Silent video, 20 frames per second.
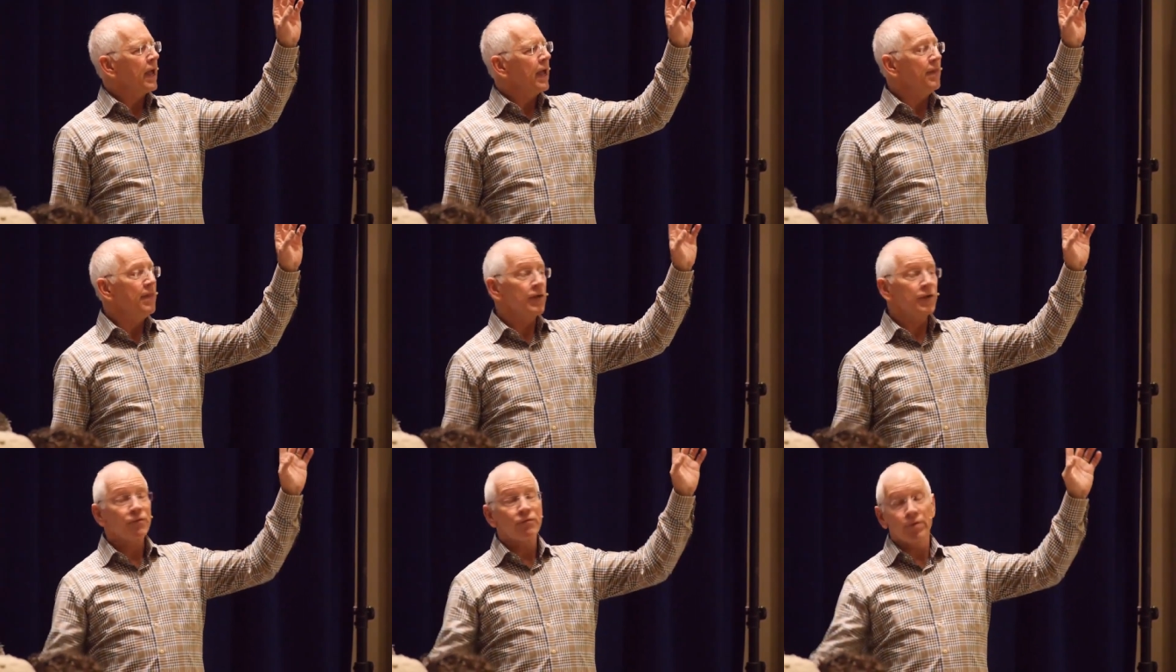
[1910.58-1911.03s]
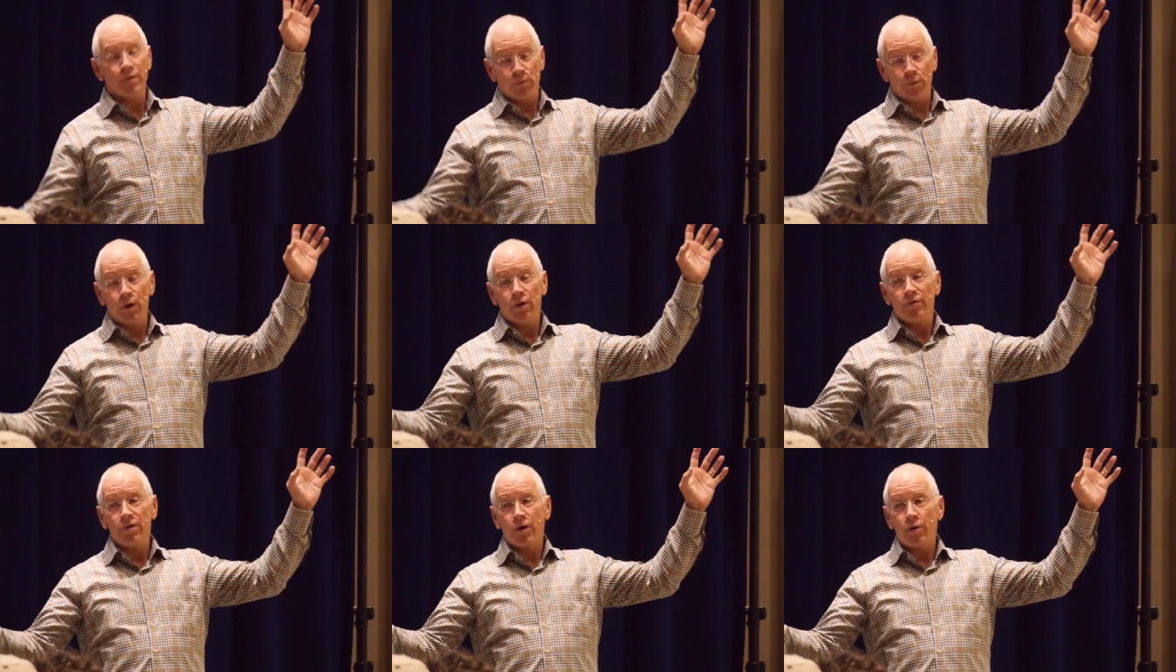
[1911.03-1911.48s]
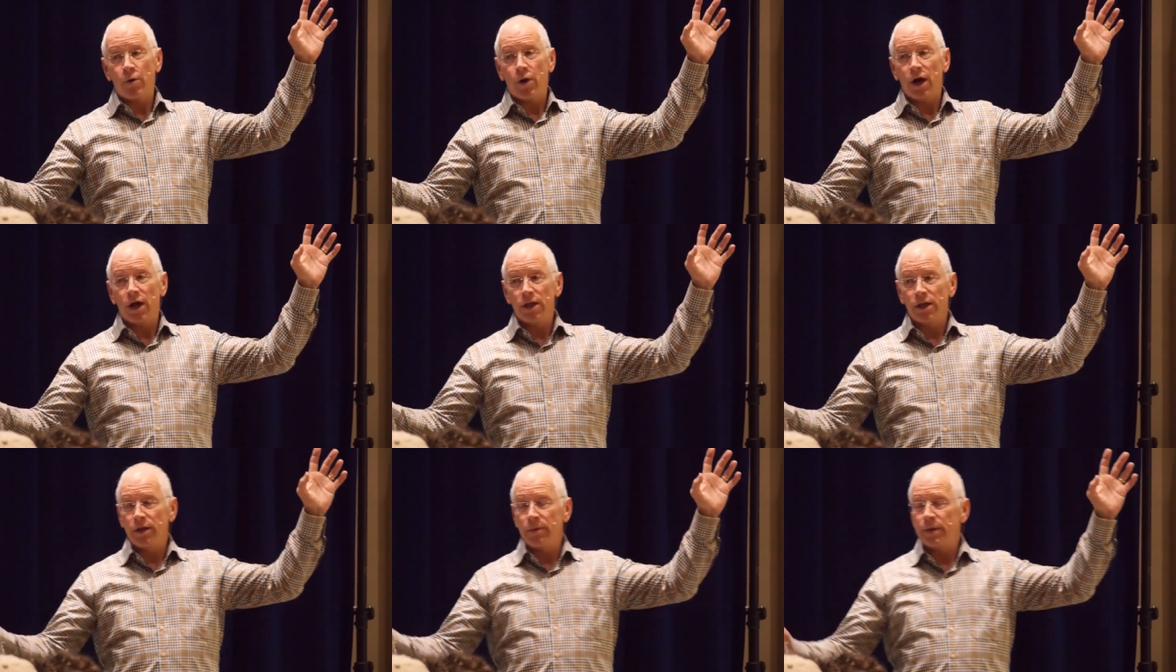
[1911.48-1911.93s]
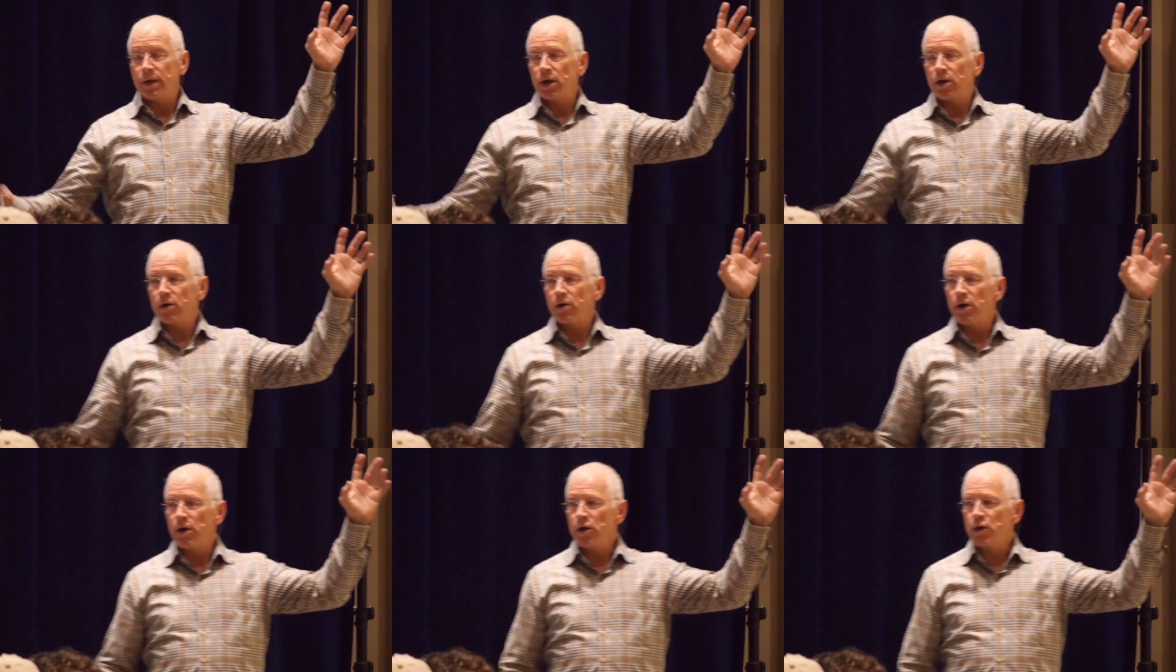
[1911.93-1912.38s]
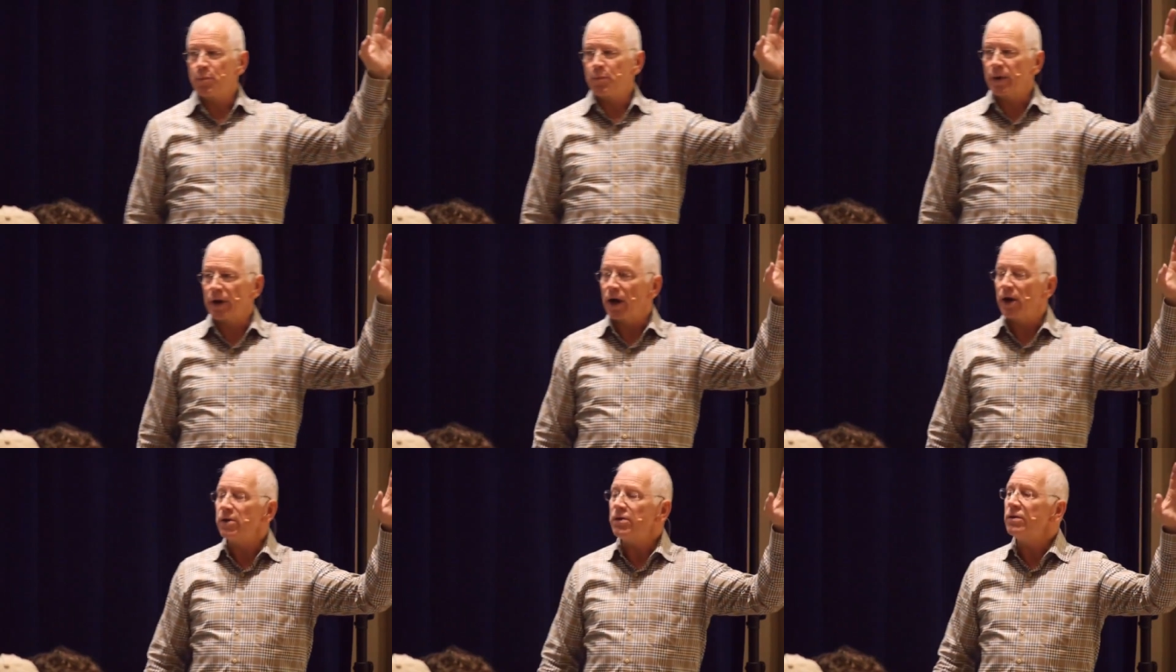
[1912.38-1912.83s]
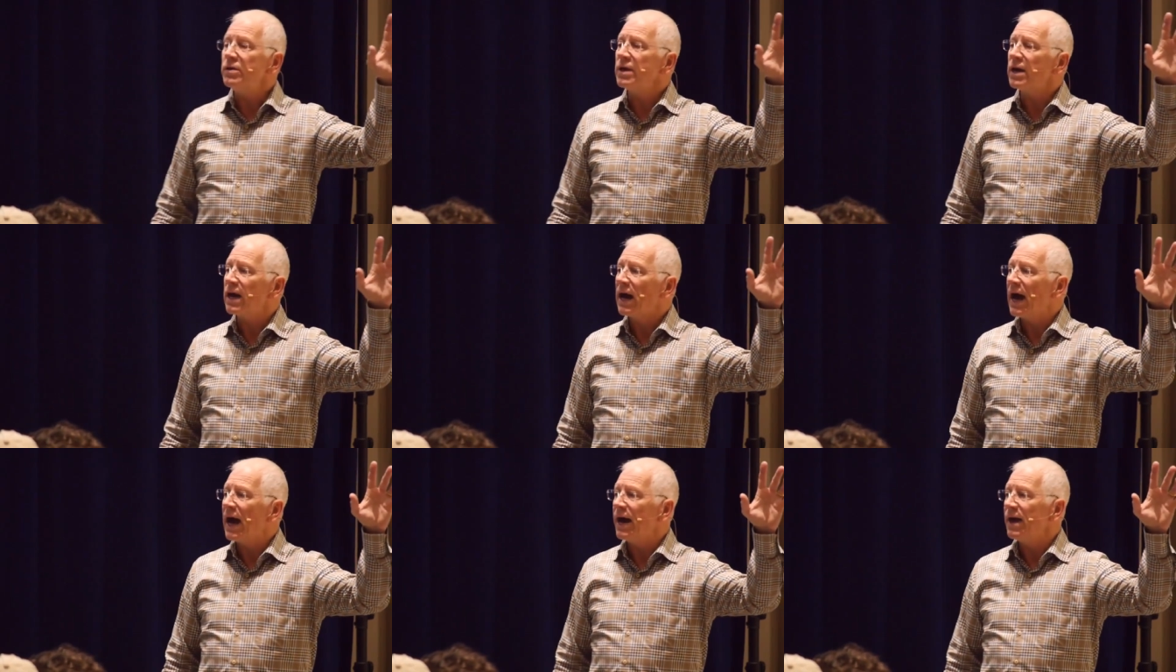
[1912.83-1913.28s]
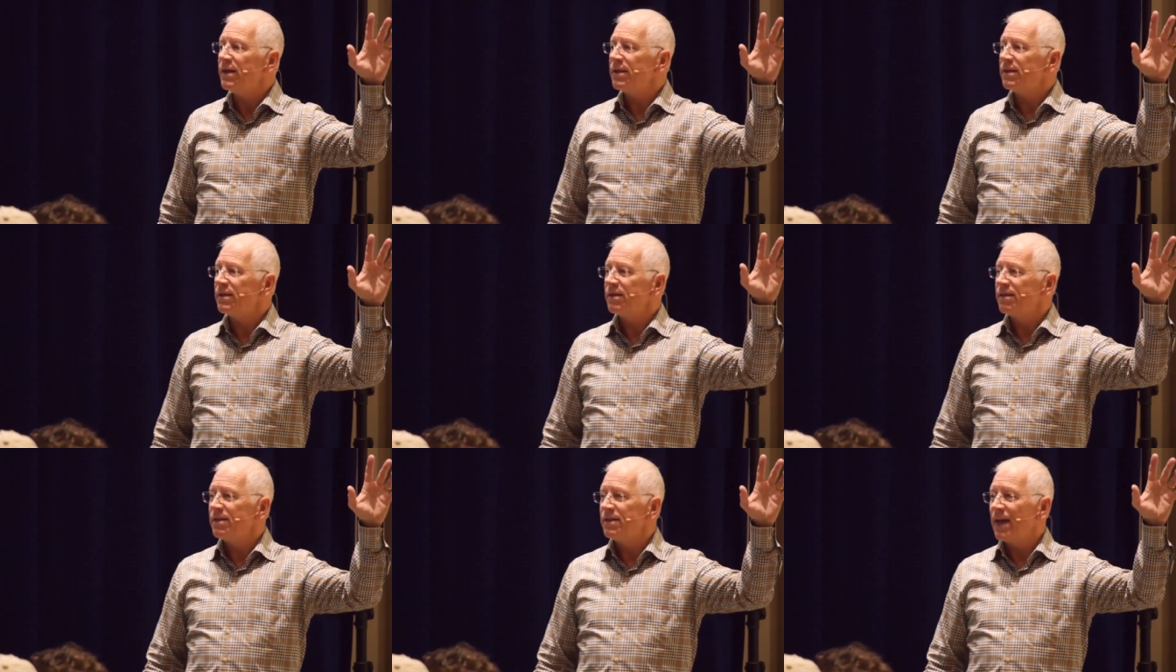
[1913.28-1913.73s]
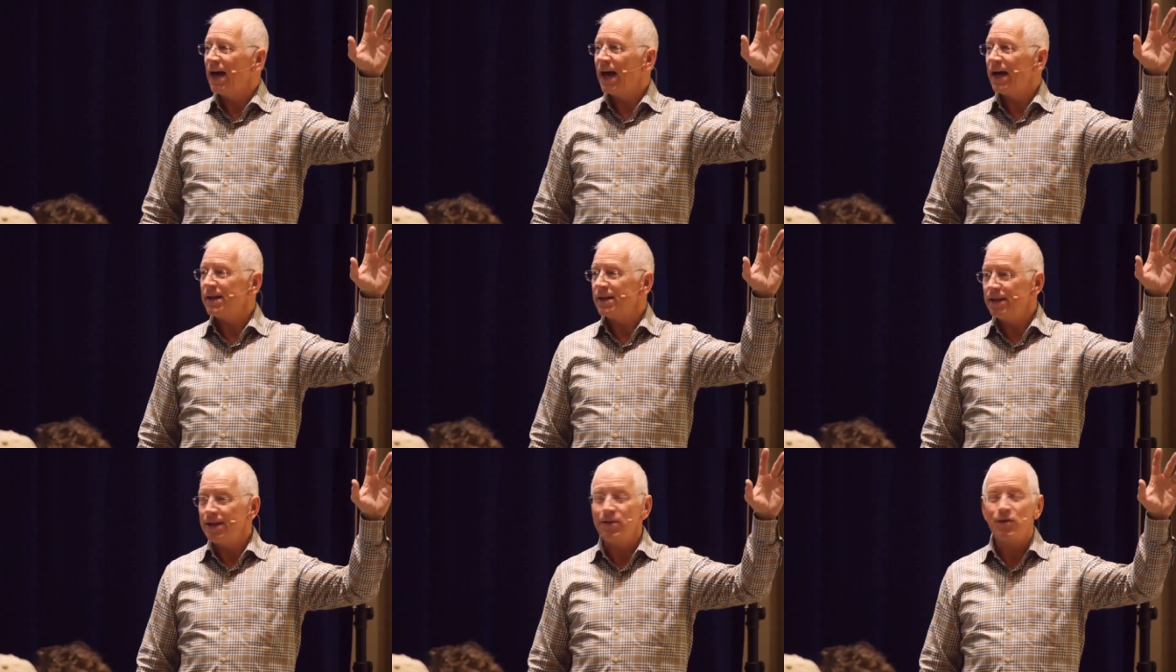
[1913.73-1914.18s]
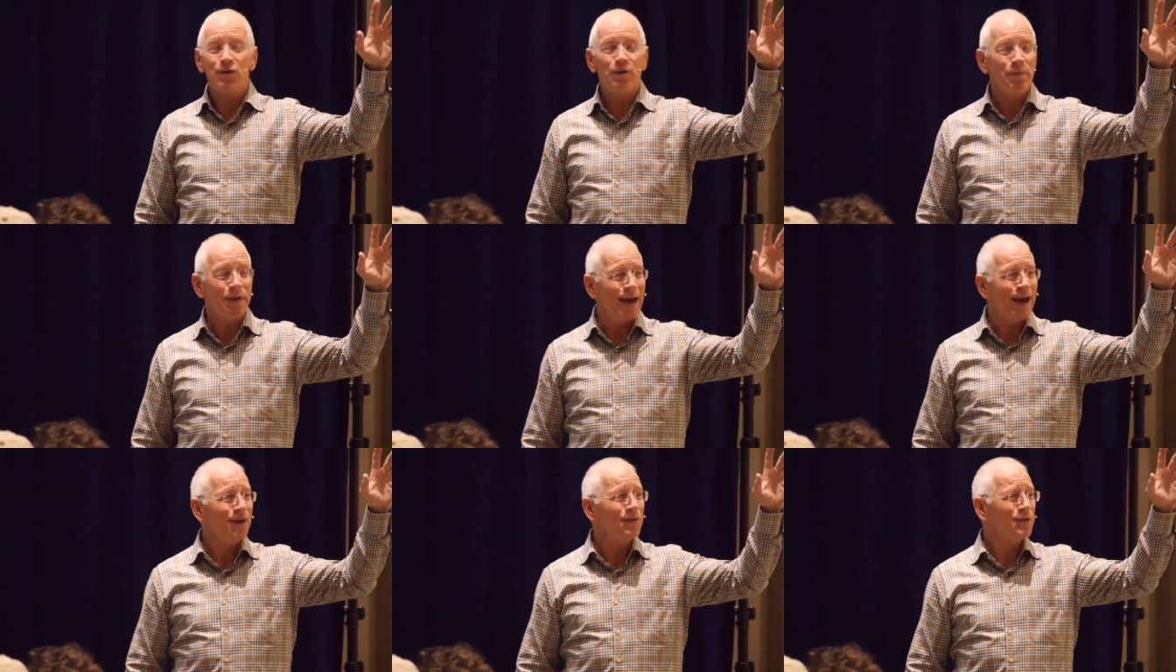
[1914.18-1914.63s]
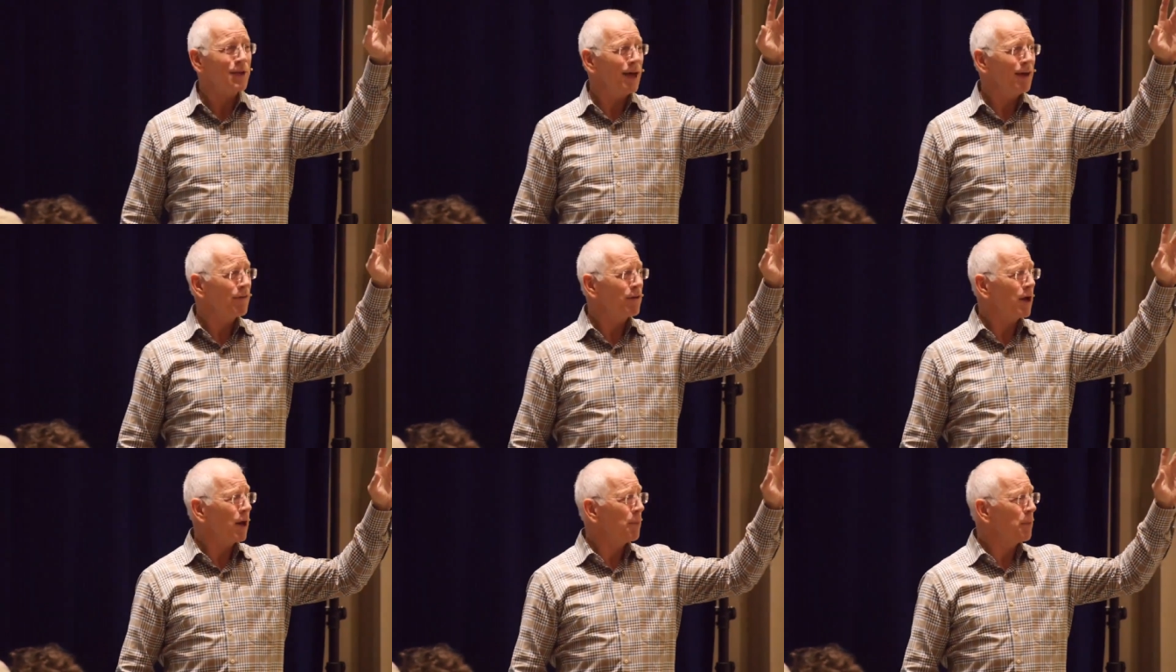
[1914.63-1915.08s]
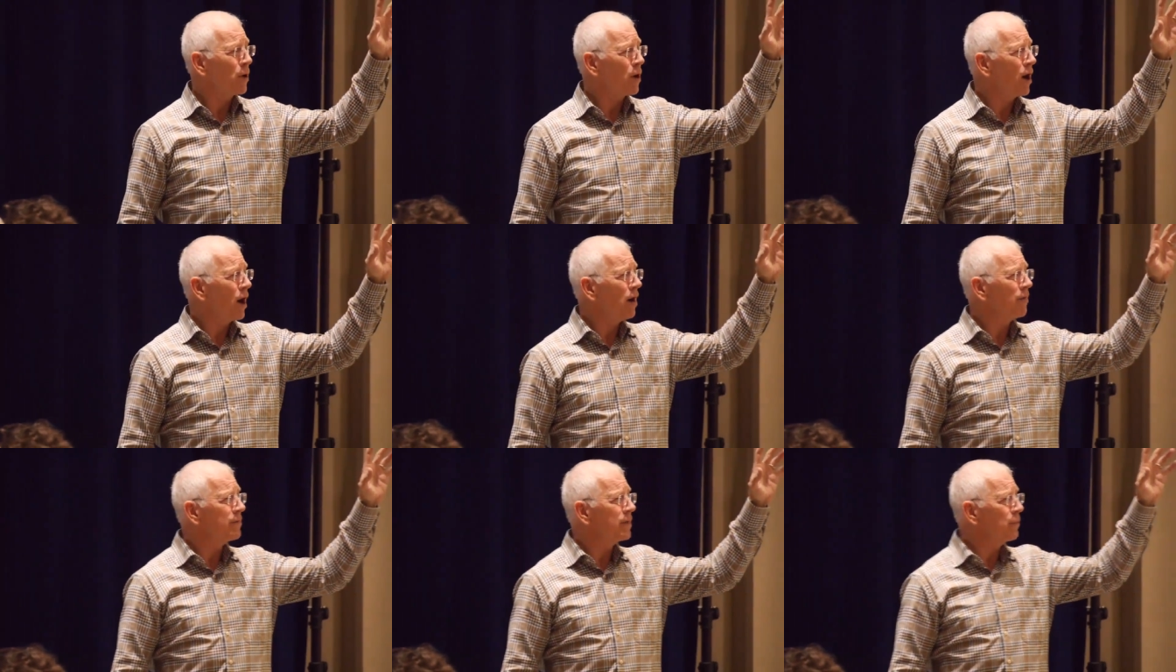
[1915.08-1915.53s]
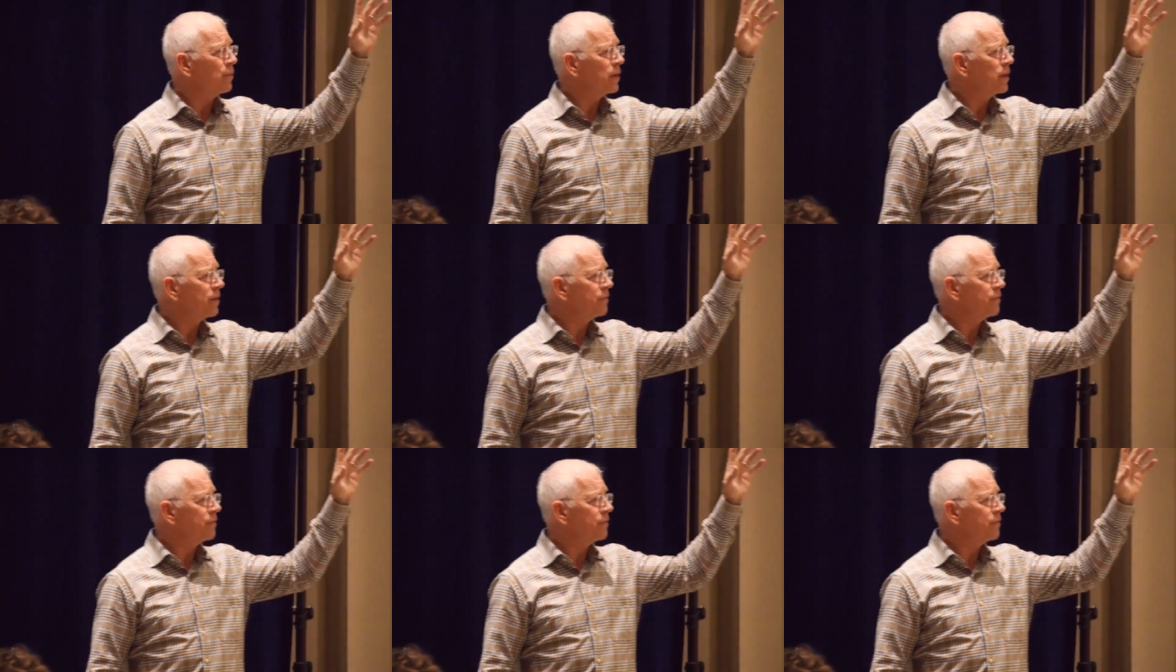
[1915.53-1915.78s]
And this will require a little bit of courage, but are you the guy that needs to be asked to have a cup of coffee?